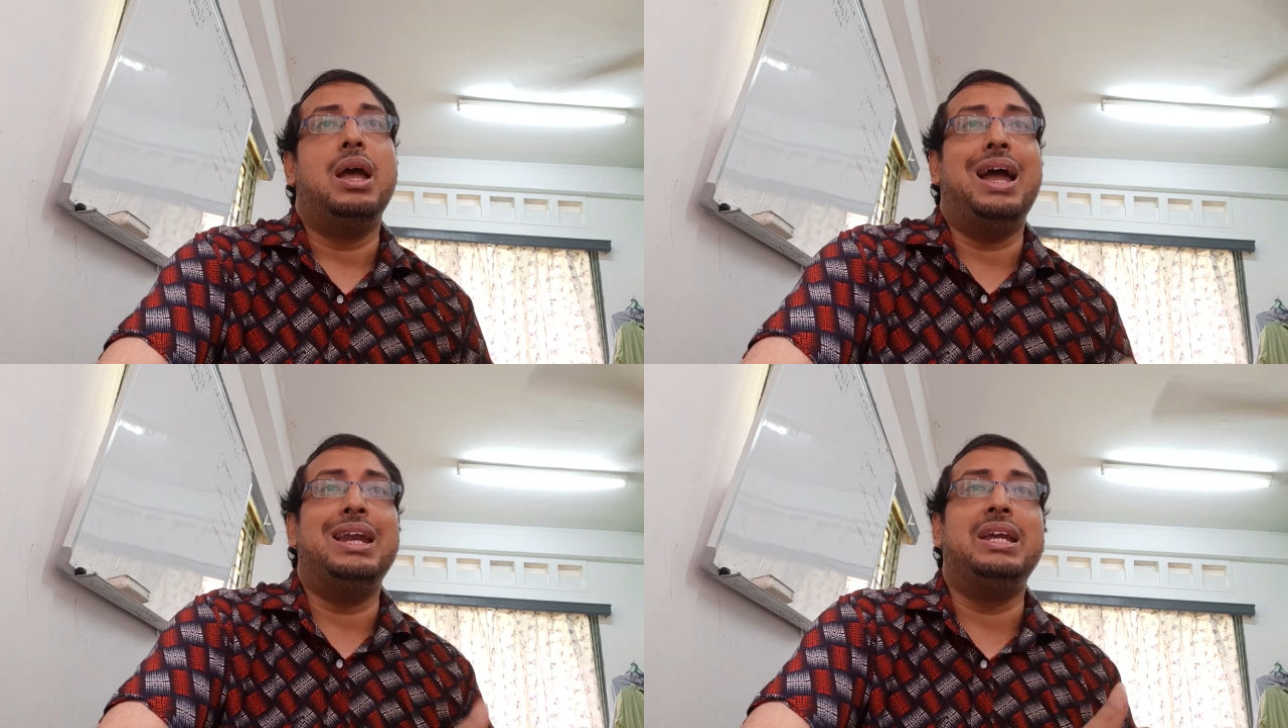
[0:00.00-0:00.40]

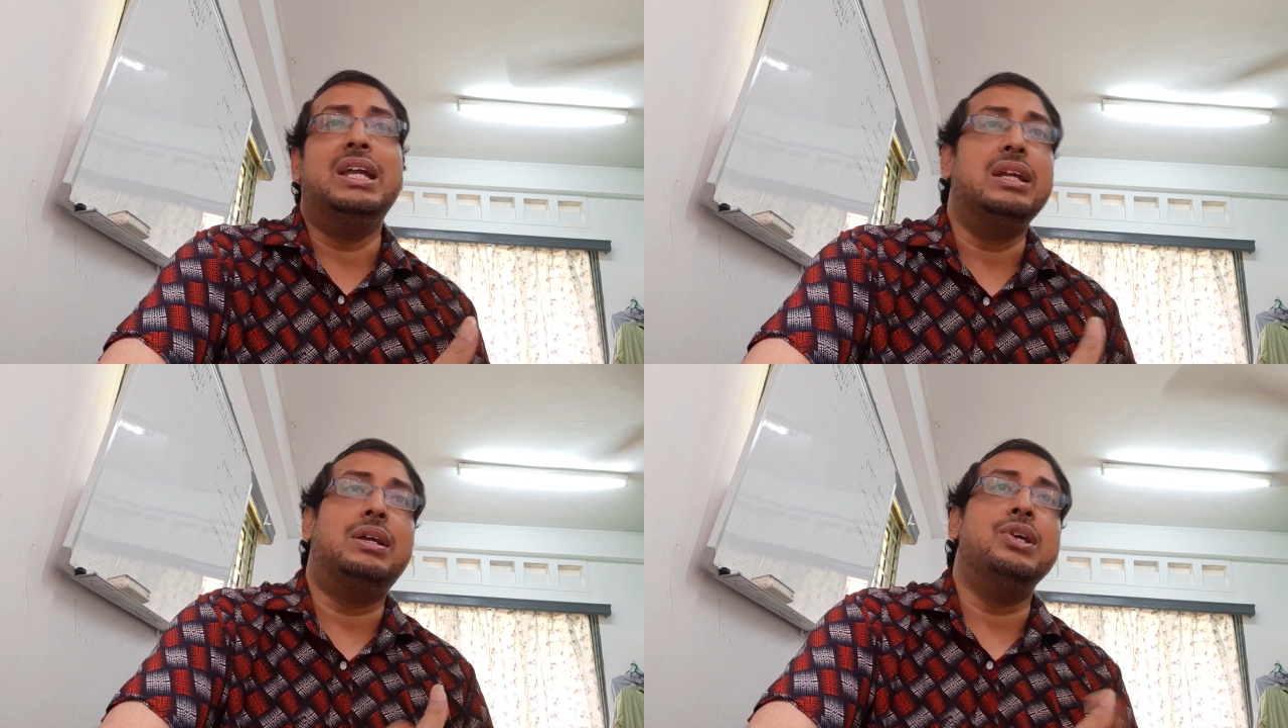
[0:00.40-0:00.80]
an
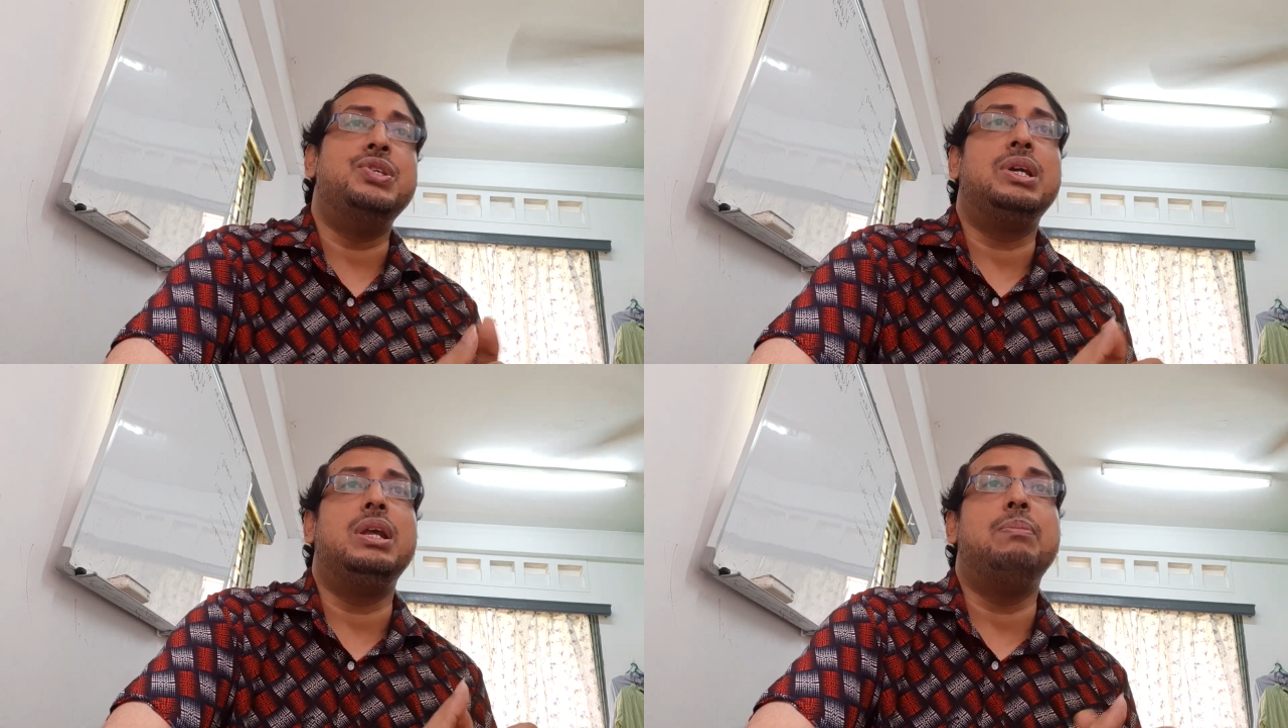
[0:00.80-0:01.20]

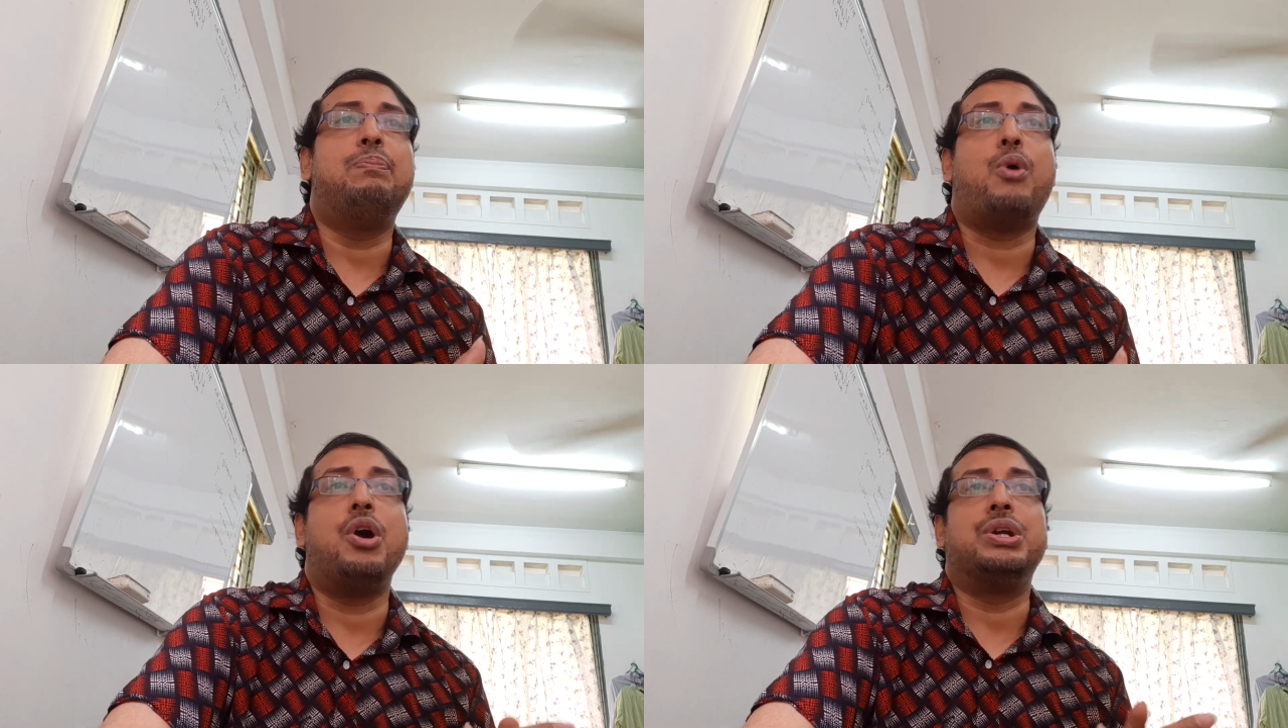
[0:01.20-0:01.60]
increasingly
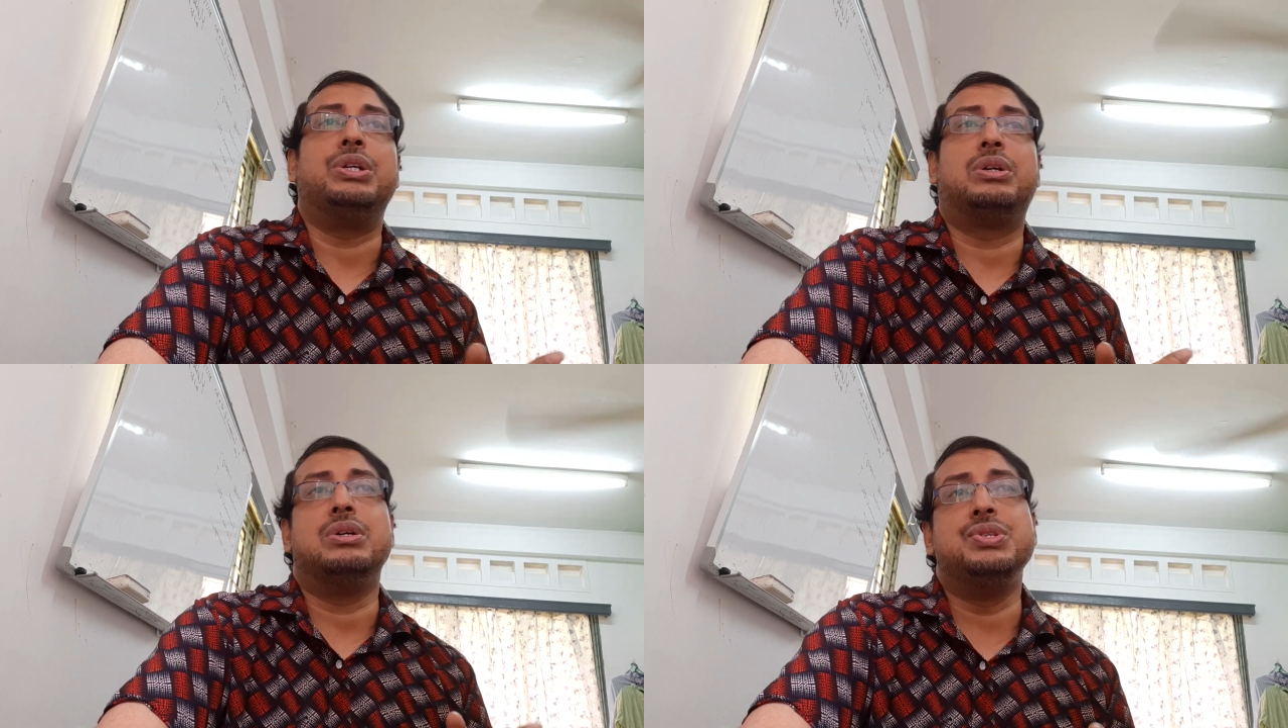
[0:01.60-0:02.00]

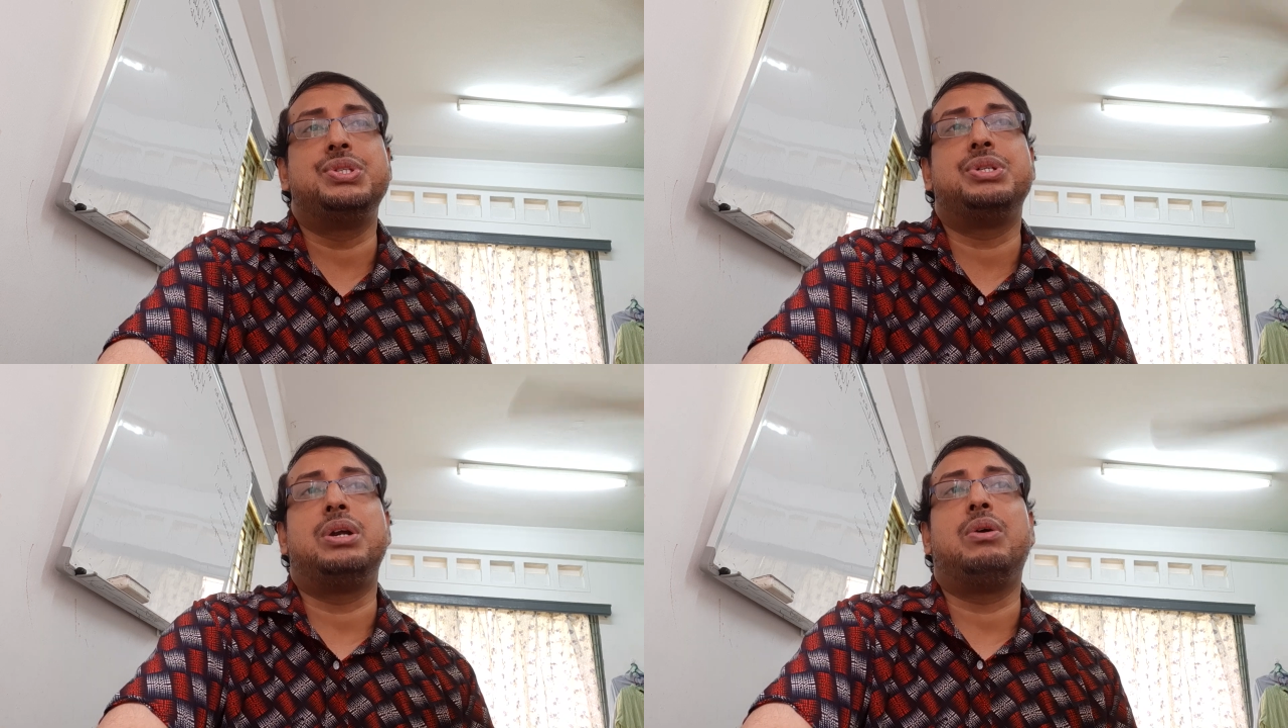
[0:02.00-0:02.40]
important concern